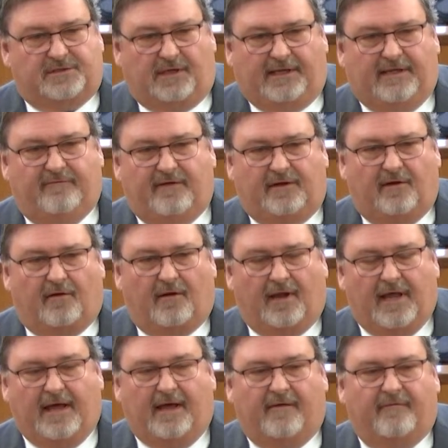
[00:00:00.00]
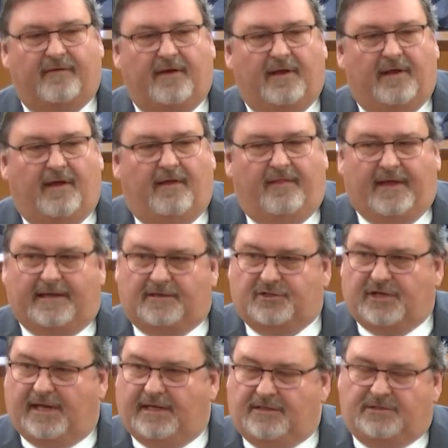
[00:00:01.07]
leaving or left that
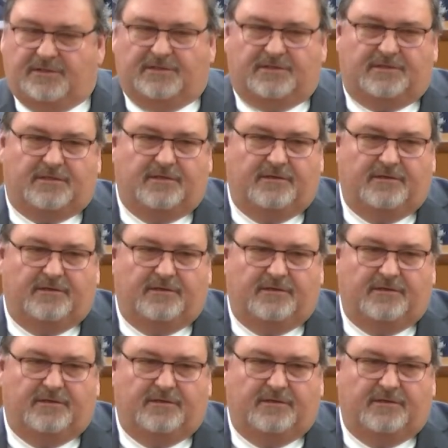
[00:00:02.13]
changes